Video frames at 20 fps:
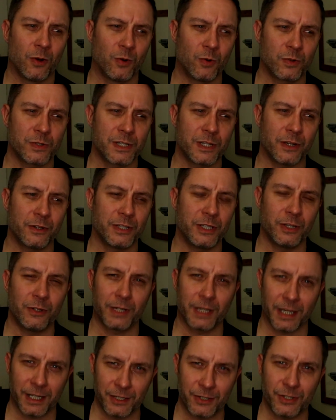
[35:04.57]
Also,
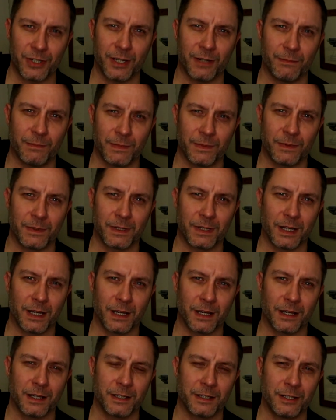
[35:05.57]
UK Gym.
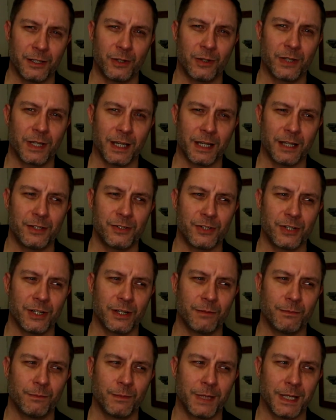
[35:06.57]
UK
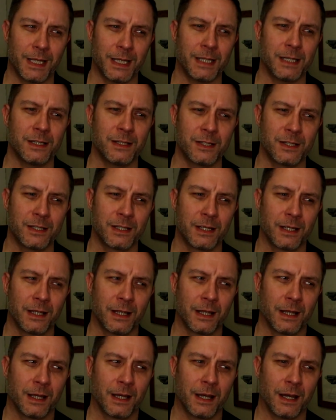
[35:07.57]
Gym is
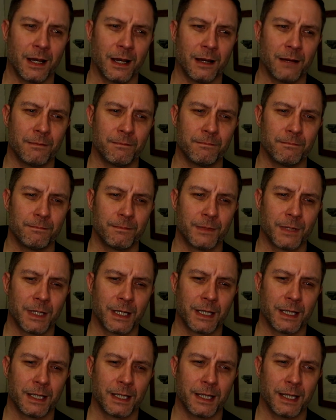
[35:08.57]

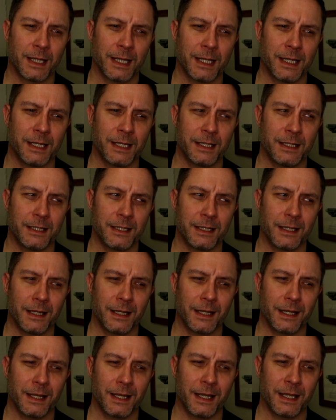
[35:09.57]
he
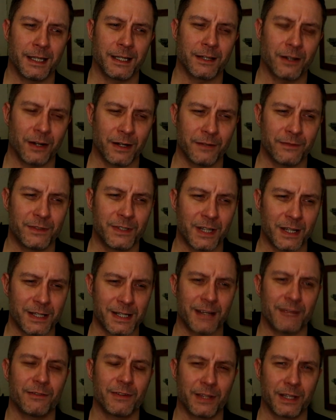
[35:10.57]
kind of
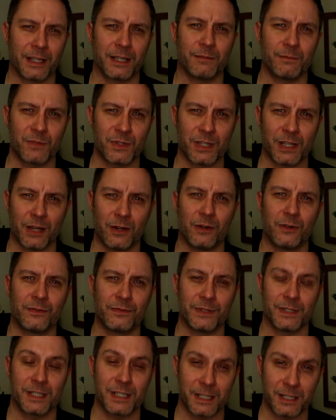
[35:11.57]
does everything
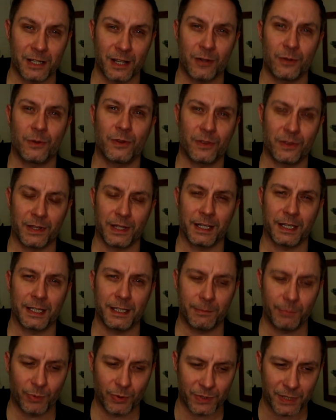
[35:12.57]
himself. It's his own thing.
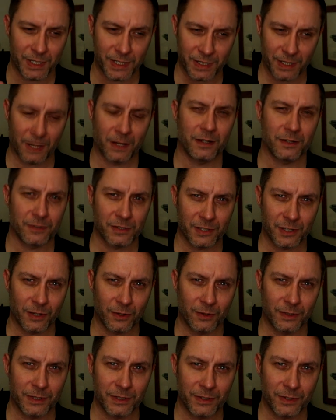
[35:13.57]
He puts his heart and
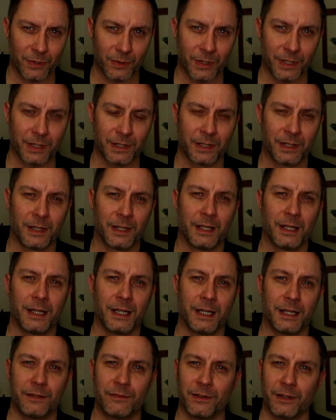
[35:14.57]
soul into it.
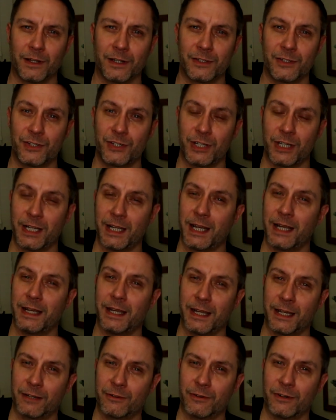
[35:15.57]
He flies
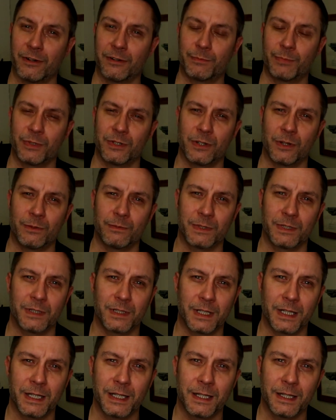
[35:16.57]
GA aircraft
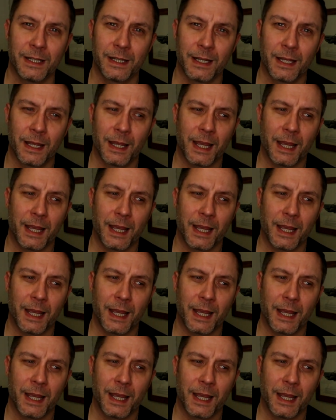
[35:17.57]
predominantly.